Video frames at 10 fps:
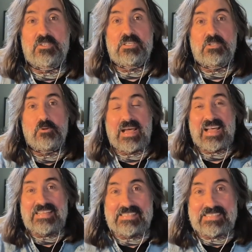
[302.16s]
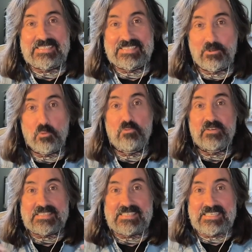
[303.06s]
just on ice over
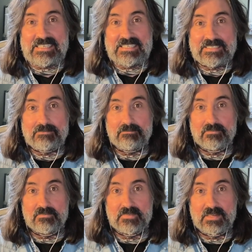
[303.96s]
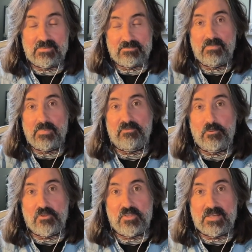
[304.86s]
the sea, it, maybe a
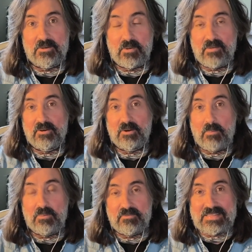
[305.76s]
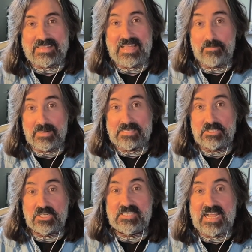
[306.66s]
foot thick or whatever, or a couple of feet thick, but it's
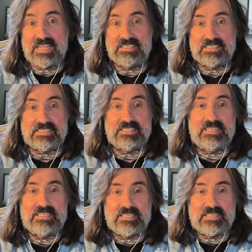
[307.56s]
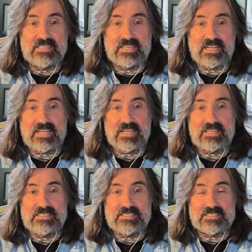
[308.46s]
just ice,
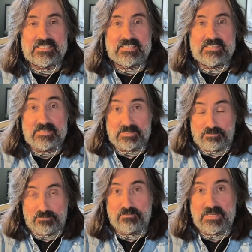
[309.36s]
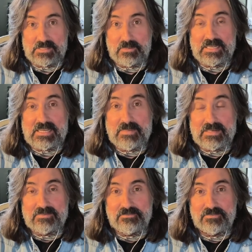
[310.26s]
and it's it's a
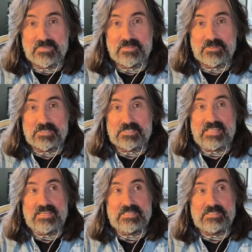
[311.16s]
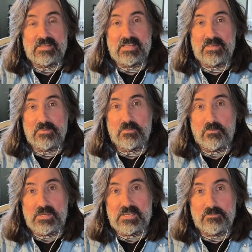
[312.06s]
predicament. They're staying in uh,
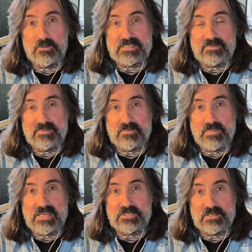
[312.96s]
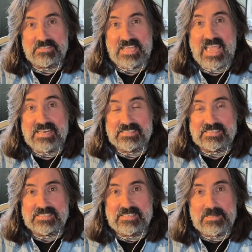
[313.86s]
we we makeshift
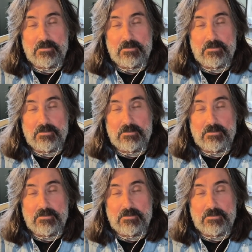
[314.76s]
tents